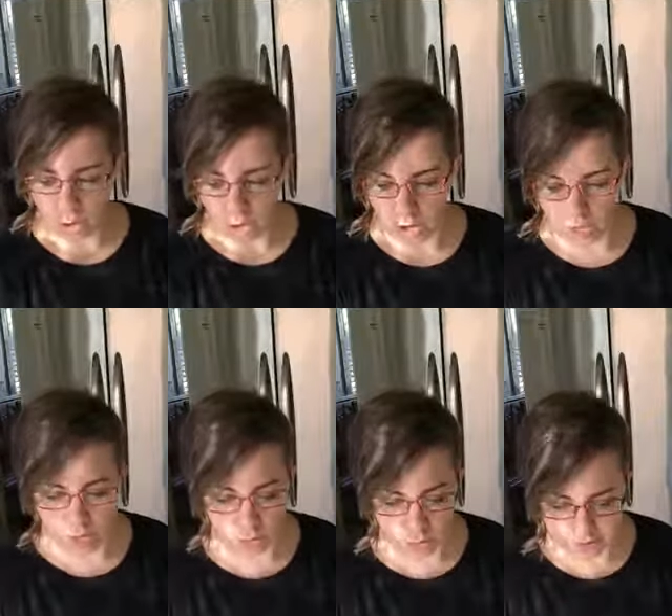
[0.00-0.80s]

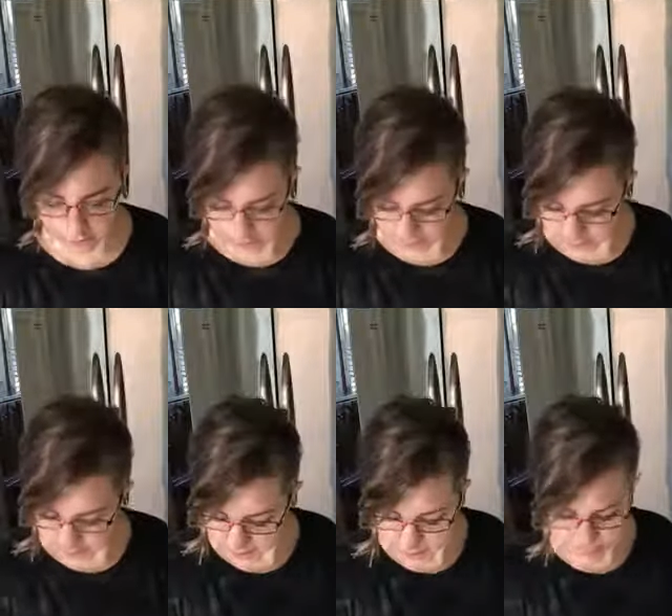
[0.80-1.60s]
along with some
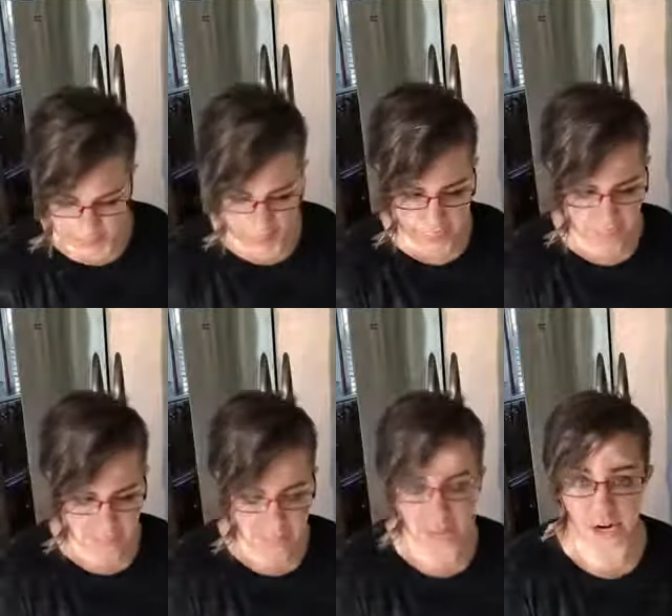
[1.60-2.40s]
onions
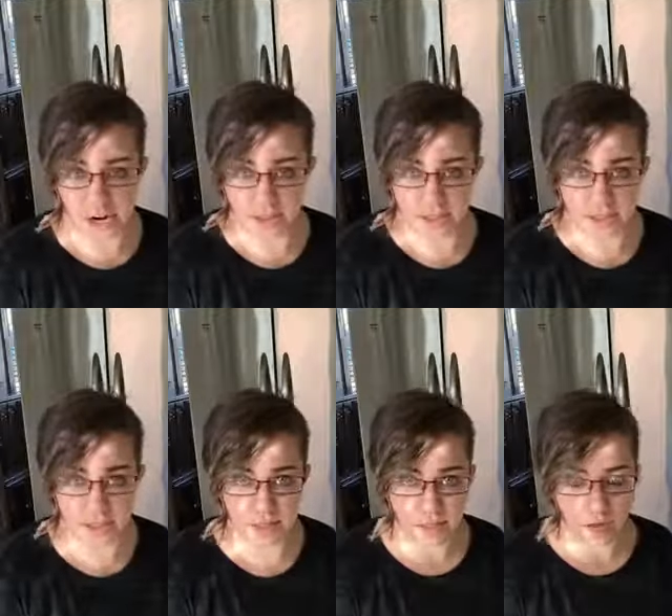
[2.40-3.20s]
and
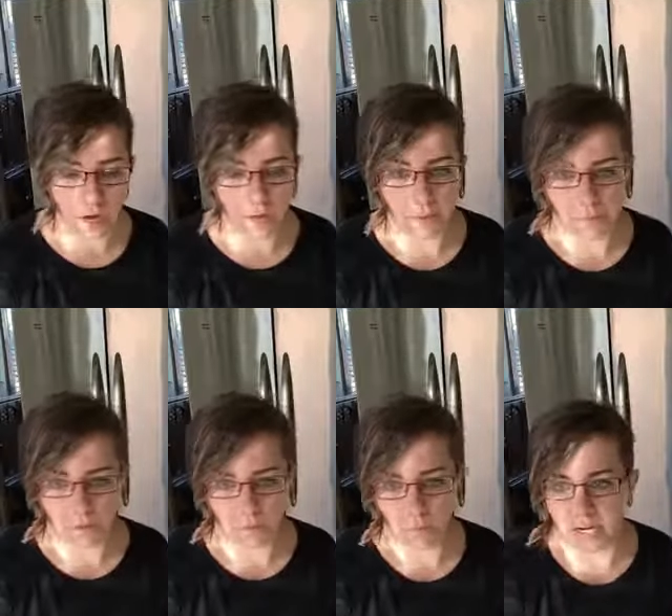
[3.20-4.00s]
carrots,
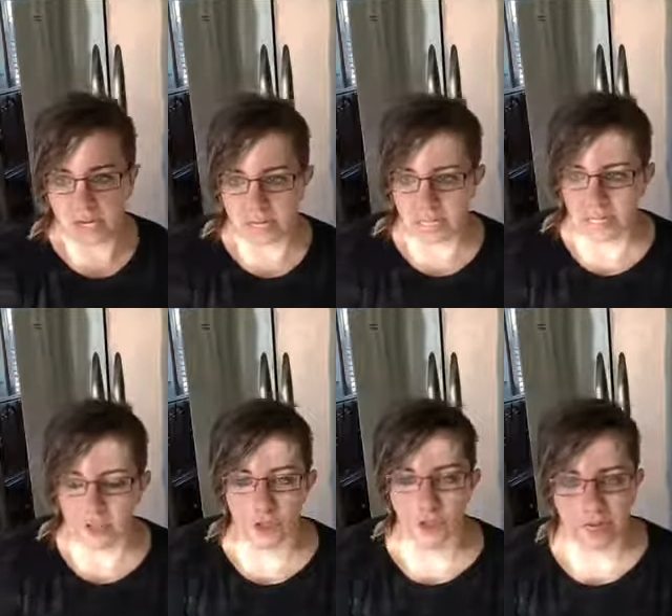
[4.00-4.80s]
about 1 onion
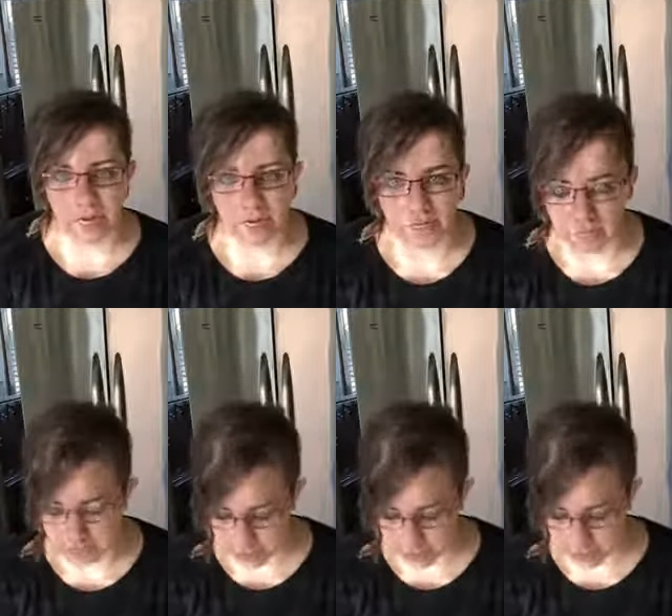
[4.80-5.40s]
and 2 carrots